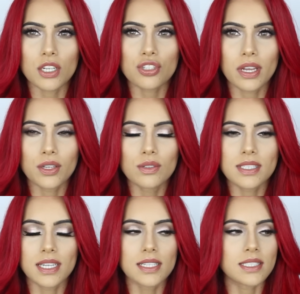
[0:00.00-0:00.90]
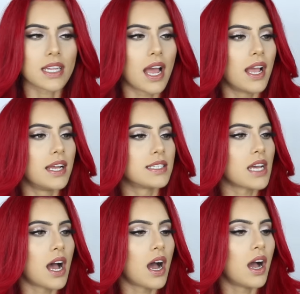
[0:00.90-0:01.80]
So I use this and
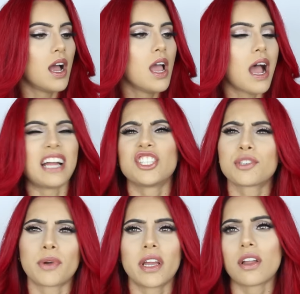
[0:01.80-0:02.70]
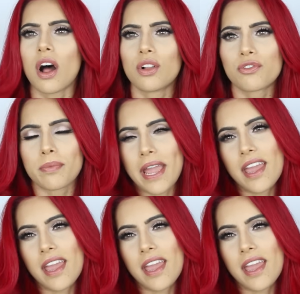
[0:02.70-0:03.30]
I just spray it all over my